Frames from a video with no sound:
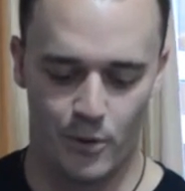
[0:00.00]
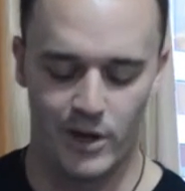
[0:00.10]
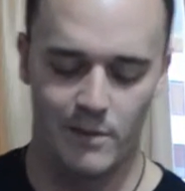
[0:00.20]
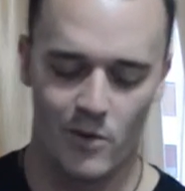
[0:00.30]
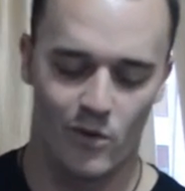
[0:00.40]

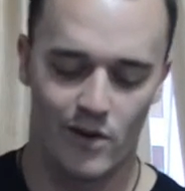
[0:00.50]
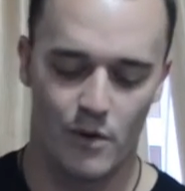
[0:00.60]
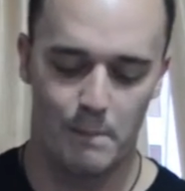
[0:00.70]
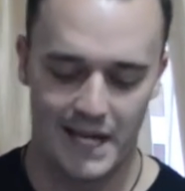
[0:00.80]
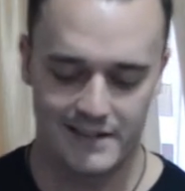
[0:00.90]
Point number one,
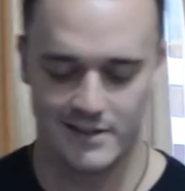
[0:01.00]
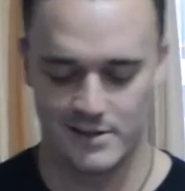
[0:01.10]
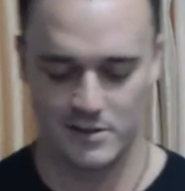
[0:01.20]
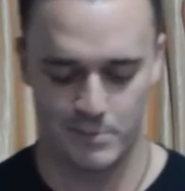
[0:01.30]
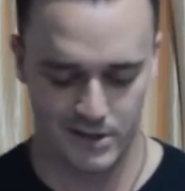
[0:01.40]

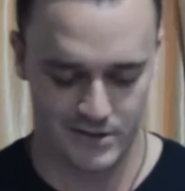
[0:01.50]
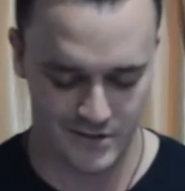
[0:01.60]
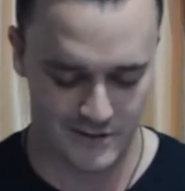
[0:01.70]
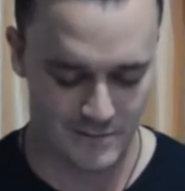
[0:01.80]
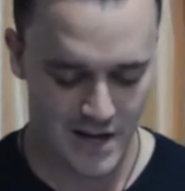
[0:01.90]
repentance is
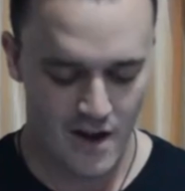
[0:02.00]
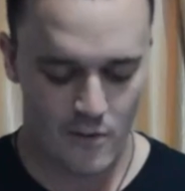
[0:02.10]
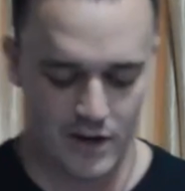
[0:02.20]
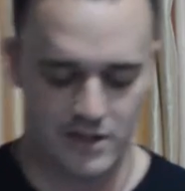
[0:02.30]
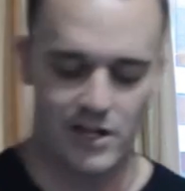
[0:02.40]
personal.
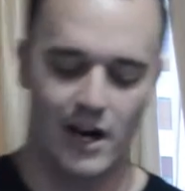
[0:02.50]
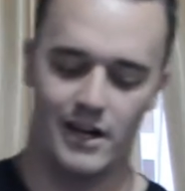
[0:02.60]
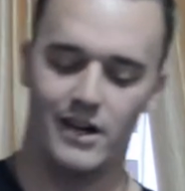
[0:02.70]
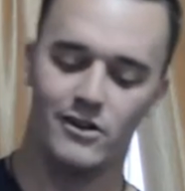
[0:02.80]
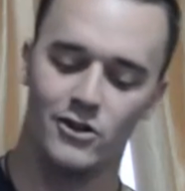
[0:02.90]
We're going to start
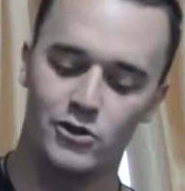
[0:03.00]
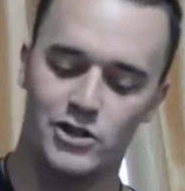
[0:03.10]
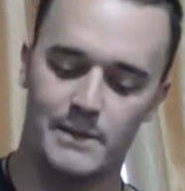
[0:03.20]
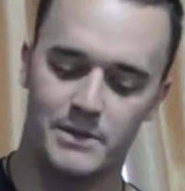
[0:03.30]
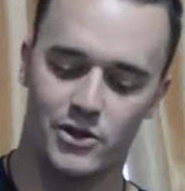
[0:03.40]
here in Luke
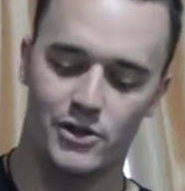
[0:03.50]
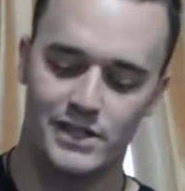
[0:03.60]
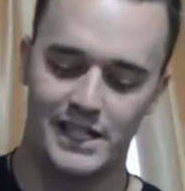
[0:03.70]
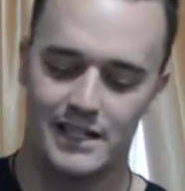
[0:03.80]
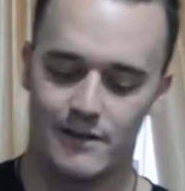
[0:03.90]
chapter
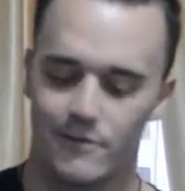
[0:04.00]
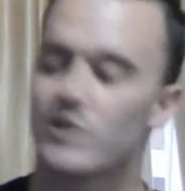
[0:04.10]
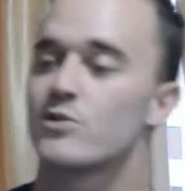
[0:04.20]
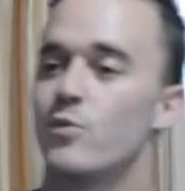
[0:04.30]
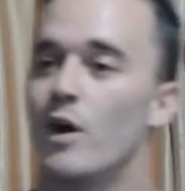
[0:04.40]
13,
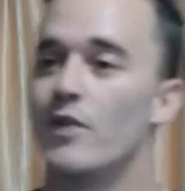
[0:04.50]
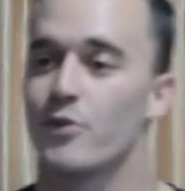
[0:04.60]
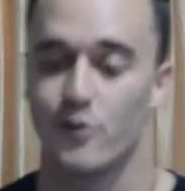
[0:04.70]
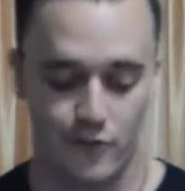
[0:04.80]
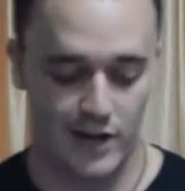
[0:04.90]
verse 1
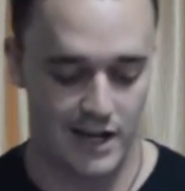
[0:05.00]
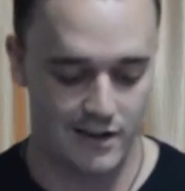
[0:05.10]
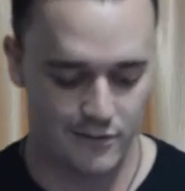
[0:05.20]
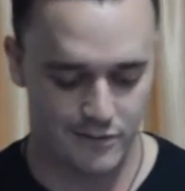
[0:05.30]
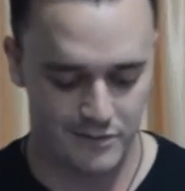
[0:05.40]
through 5.